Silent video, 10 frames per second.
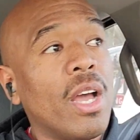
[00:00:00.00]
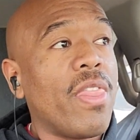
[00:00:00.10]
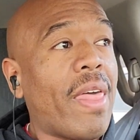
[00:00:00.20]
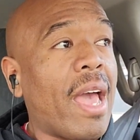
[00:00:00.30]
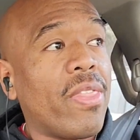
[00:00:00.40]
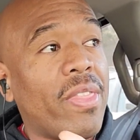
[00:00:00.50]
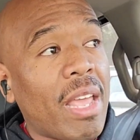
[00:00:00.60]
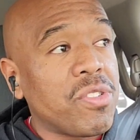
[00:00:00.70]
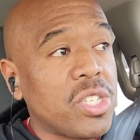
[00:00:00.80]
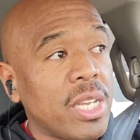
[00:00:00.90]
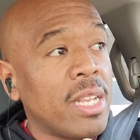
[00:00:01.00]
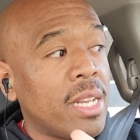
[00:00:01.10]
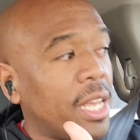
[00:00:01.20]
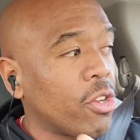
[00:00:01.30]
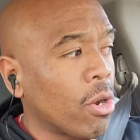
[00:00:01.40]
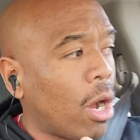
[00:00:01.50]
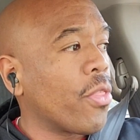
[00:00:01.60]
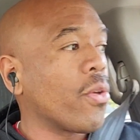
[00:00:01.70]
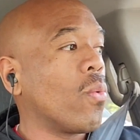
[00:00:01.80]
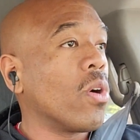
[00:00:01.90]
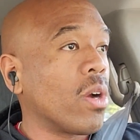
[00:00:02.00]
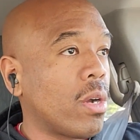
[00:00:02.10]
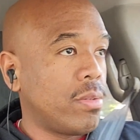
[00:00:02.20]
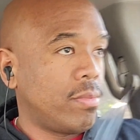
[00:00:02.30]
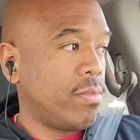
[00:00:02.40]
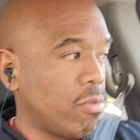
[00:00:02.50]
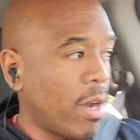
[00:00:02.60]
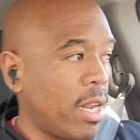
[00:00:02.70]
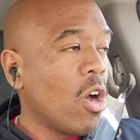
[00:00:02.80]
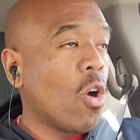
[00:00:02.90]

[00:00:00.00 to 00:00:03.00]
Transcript: that they've seen in your other work, right?